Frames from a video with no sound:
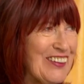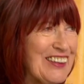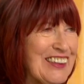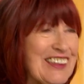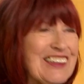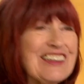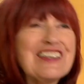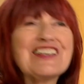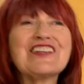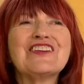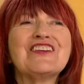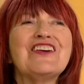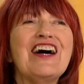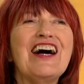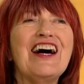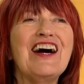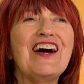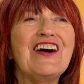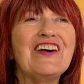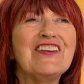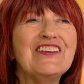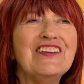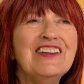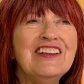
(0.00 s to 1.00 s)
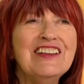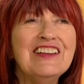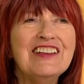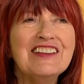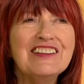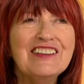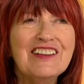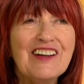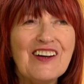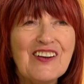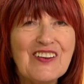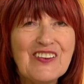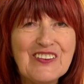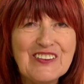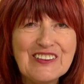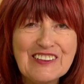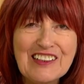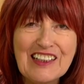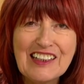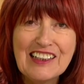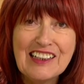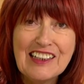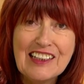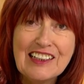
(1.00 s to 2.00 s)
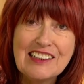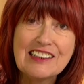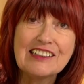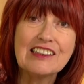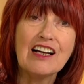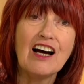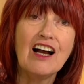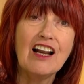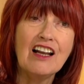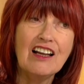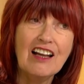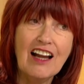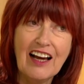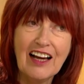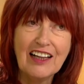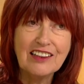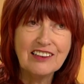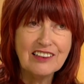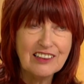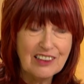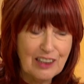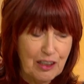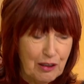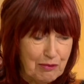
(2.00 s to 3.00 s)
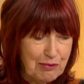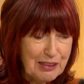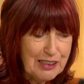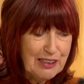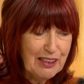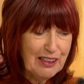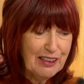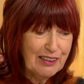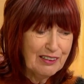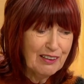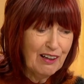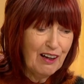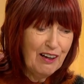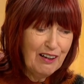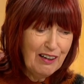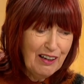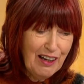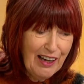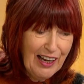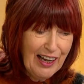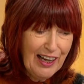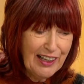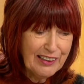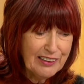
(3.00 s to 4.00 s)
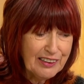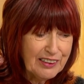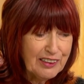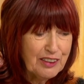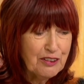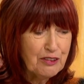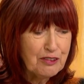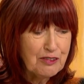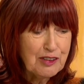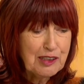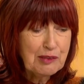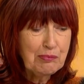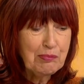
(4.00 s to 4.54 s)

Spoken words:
watched The Crown knows that he is alleged, and I'm saying alleged, to have